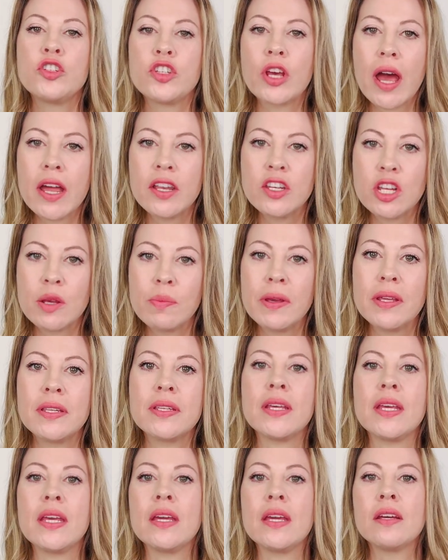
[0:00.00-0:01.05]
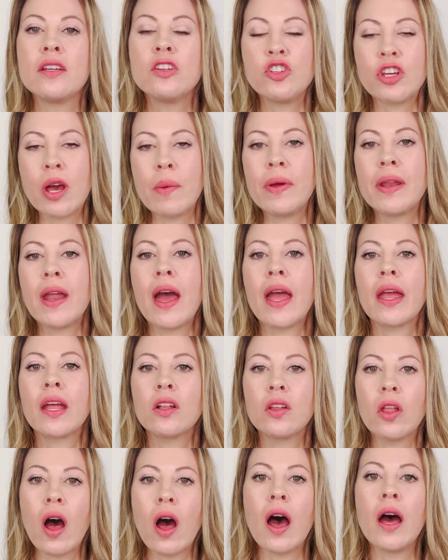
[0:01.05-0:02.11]
ChatGPT, Gemini,
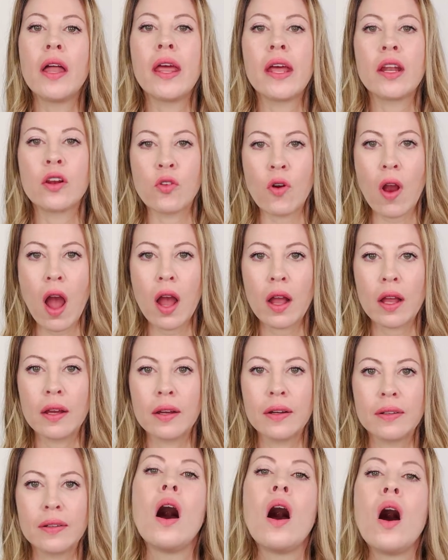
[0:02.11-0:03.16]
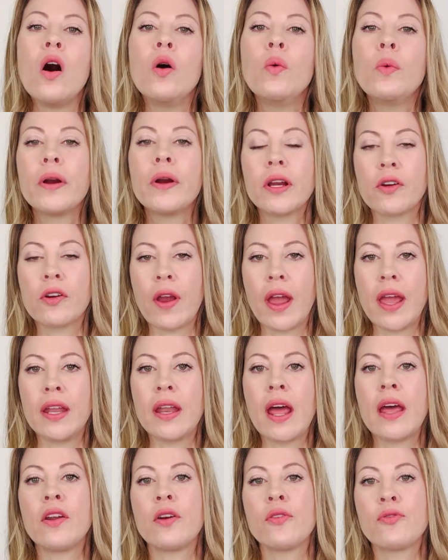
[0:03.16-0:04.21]
Claude, and Grok all work great
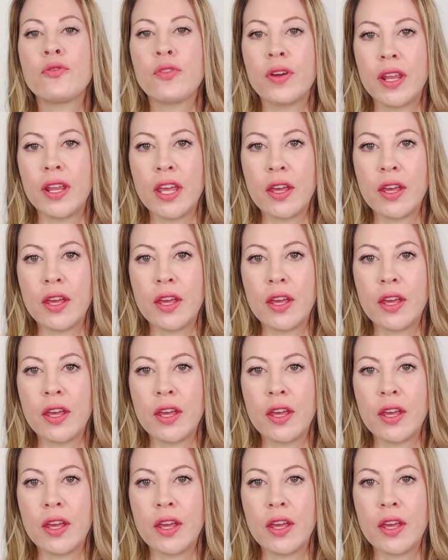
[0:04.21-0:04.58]
and are free to